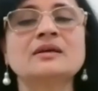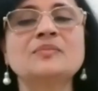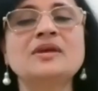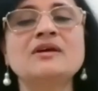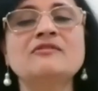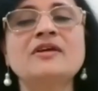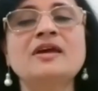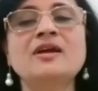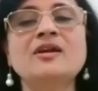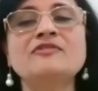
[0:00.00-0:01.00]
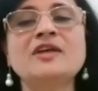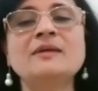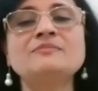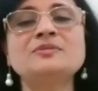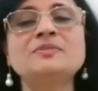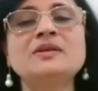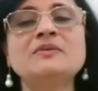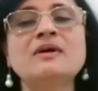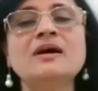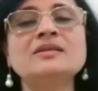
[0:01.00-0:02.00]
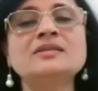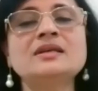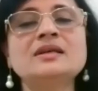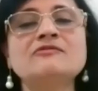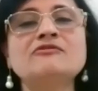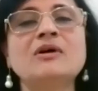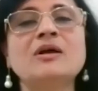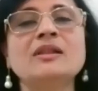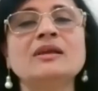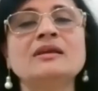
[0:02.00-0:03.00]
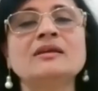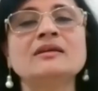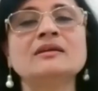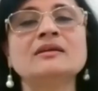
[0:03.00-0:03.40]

Be aware of the abdomen rising and falling.